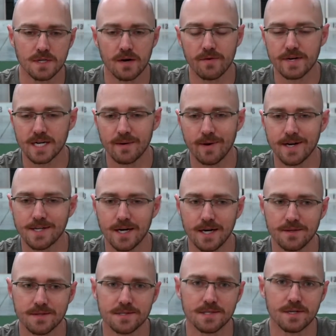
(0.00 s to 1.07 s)
and every time I
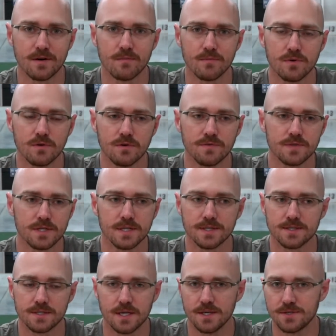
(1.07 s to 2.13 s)
tighten the sear, it moves, and
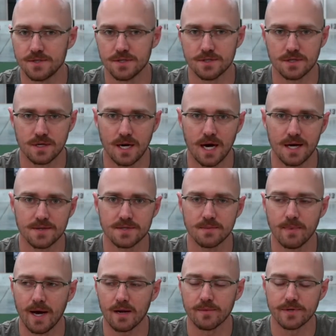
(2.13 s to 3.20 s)
it's just a constant
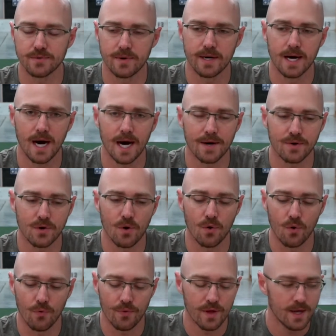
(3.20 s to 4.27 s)
battle between hot and
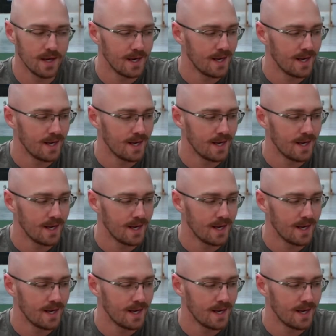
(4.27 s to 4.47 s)
cold.